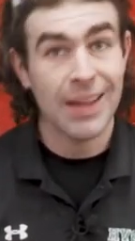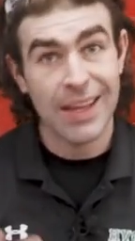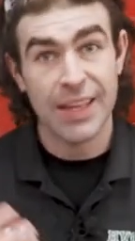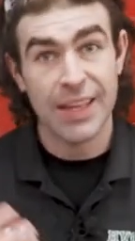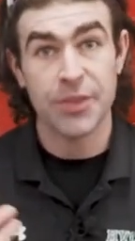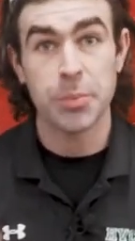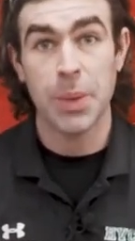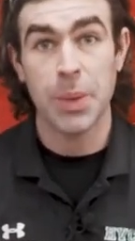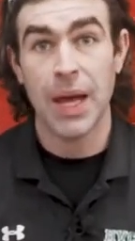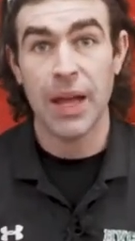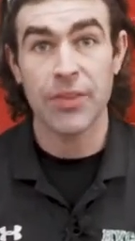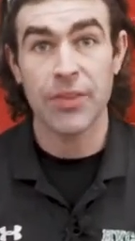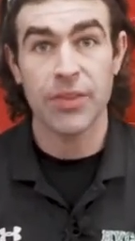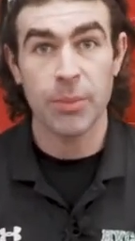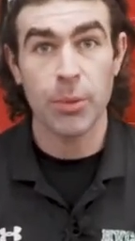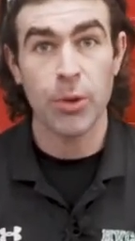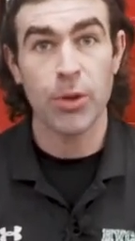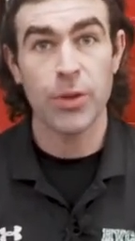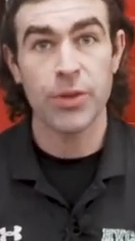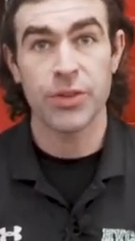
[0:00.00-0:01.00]
It's
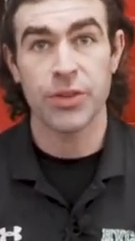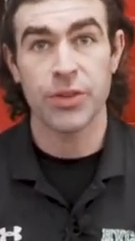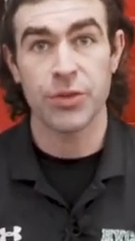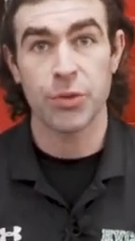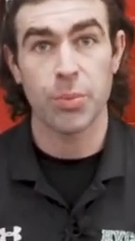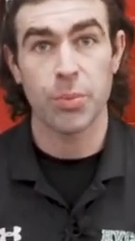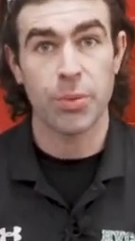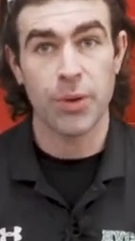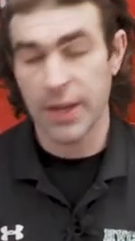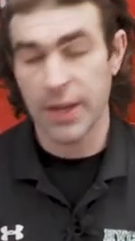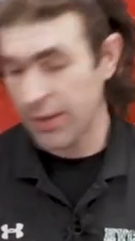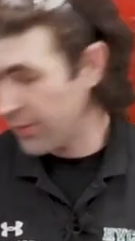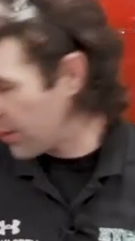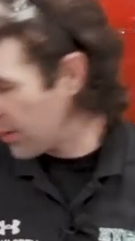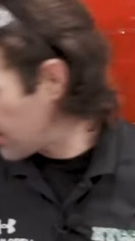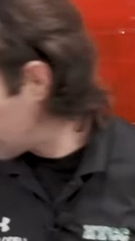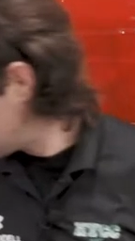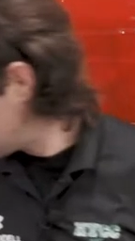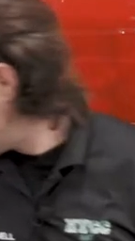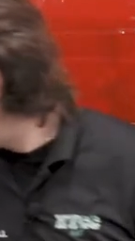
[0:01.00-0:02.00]
possible to do
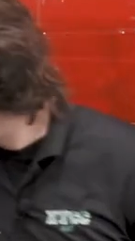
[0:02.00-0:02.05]
brazing